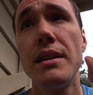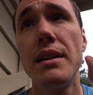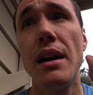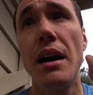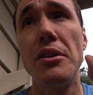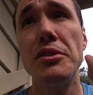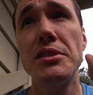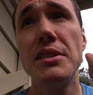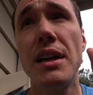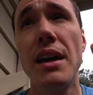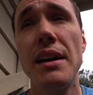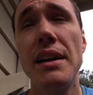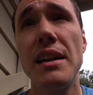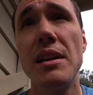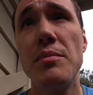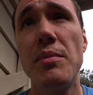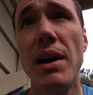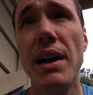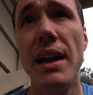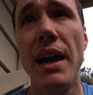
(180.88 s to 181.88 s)
I was cutting
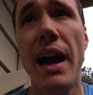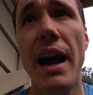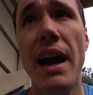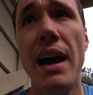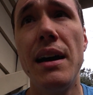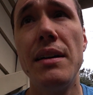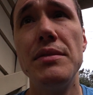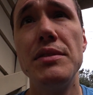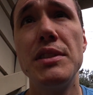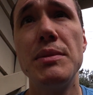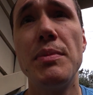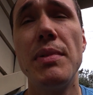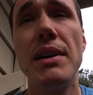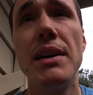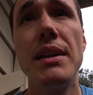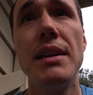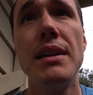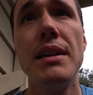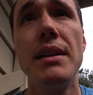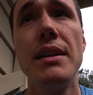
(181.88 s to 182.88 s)
it by halves,
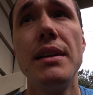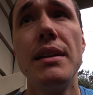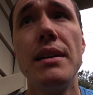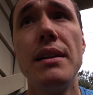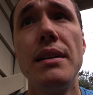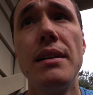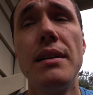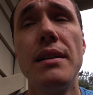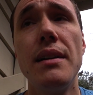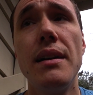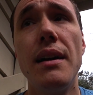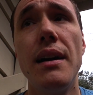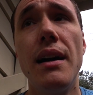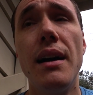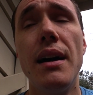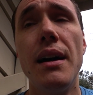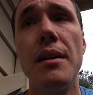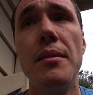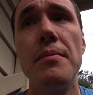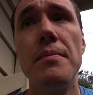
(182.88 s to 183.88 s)
but
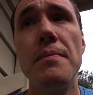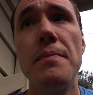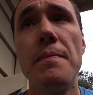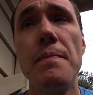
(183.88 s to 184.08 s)
I